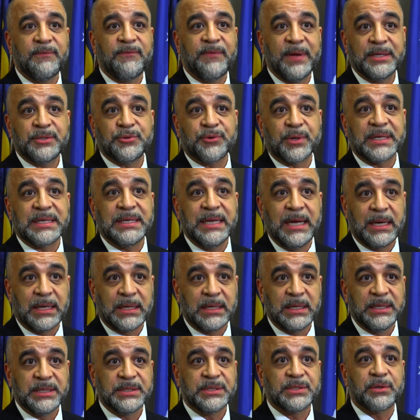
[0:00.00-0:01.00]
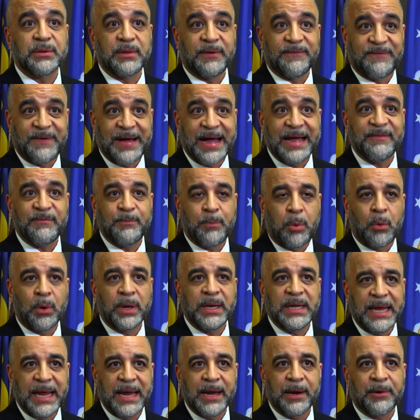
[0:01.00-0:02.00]
Frederick Douglass or the Five
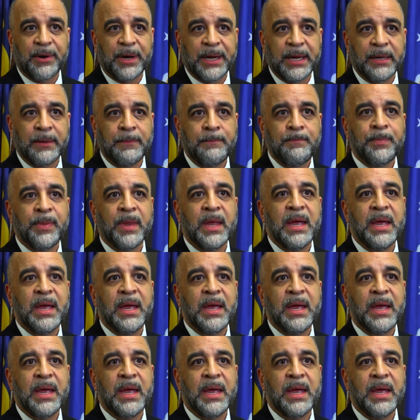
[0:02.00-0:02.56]
Point area.